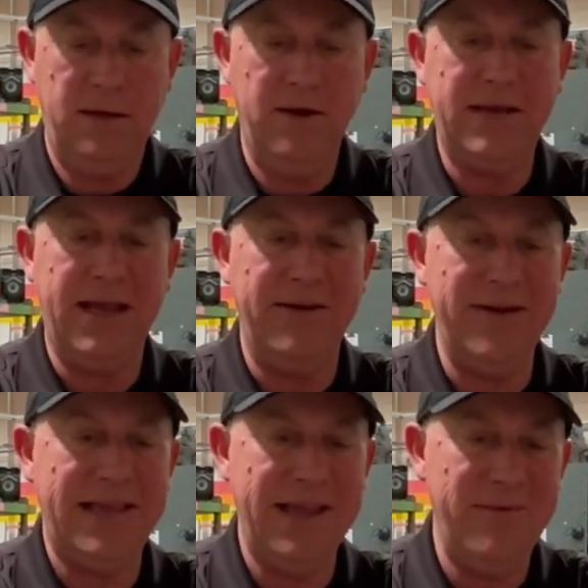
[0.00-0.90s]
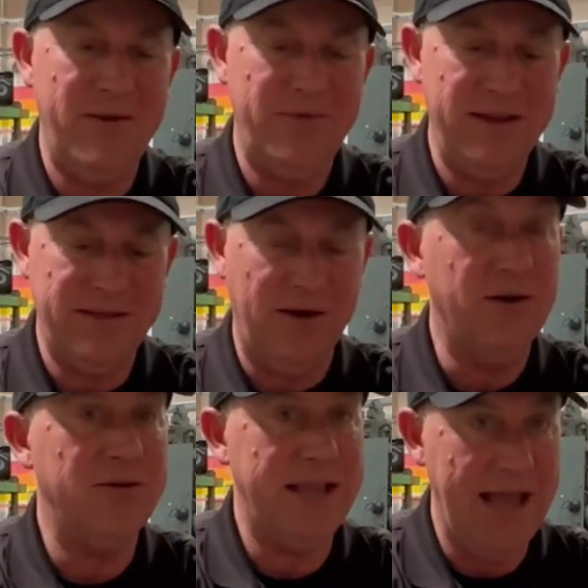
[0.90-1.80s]
Okay, we came up with our
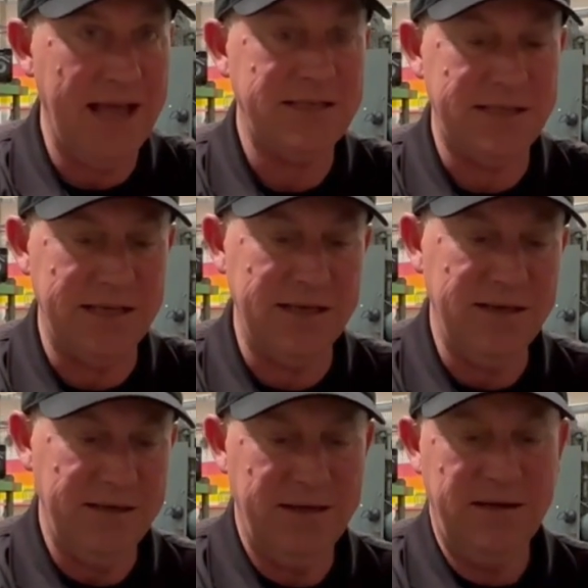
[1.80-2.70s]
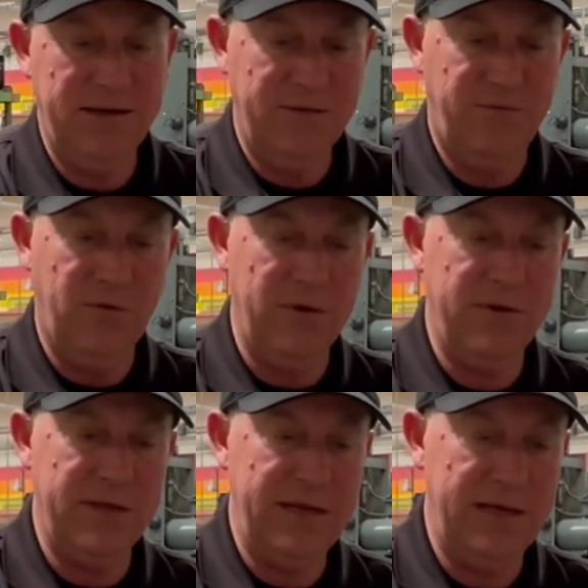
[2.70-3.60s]
own casting for
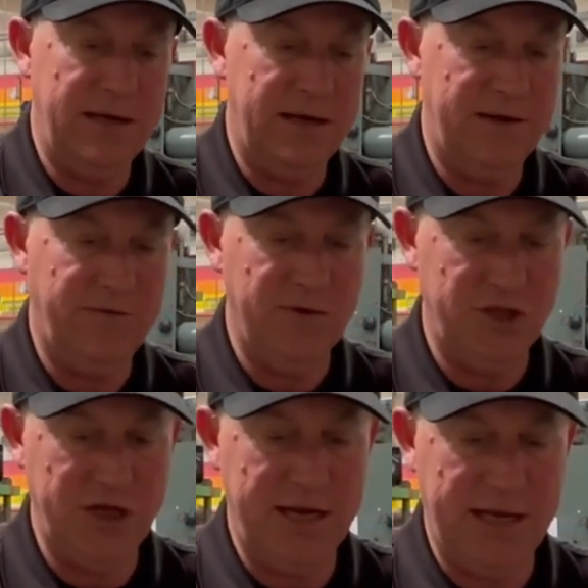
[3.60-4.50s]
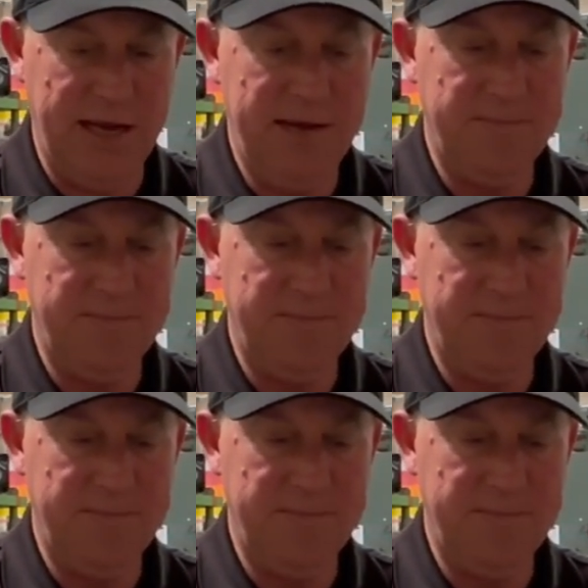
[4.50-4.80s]
the JK.